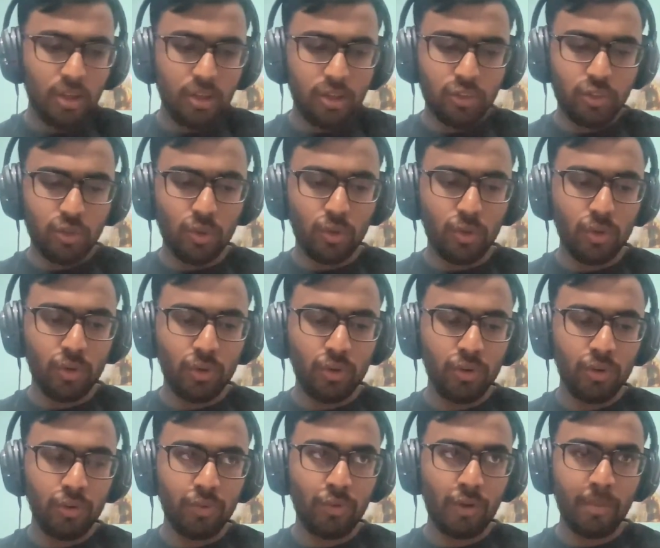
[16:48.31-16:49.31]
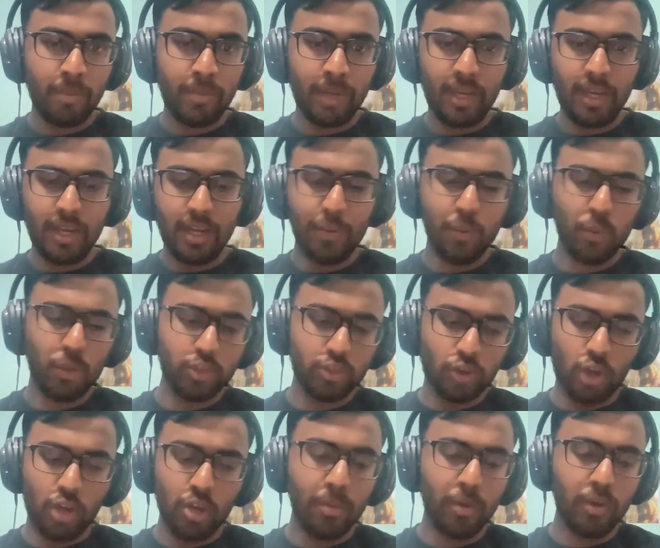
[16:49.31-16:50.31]
So for me, it was
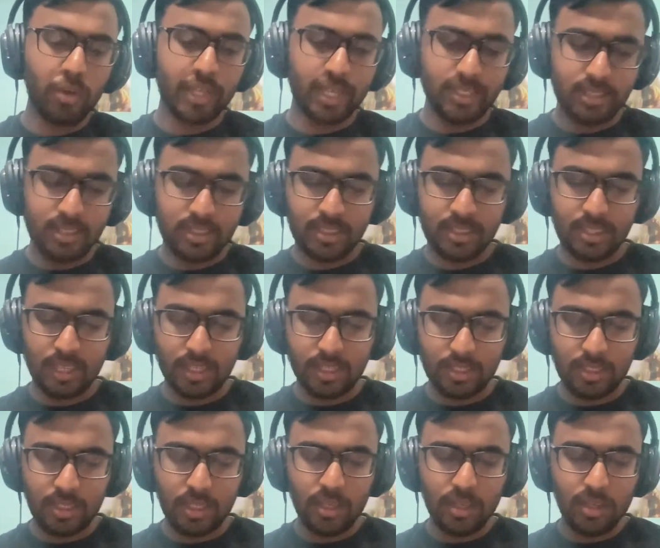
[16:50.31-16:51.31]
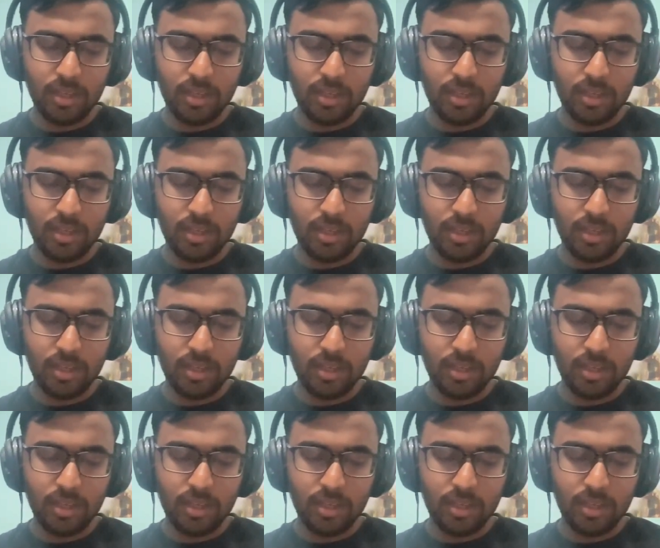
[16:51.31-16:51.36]
all about consistency,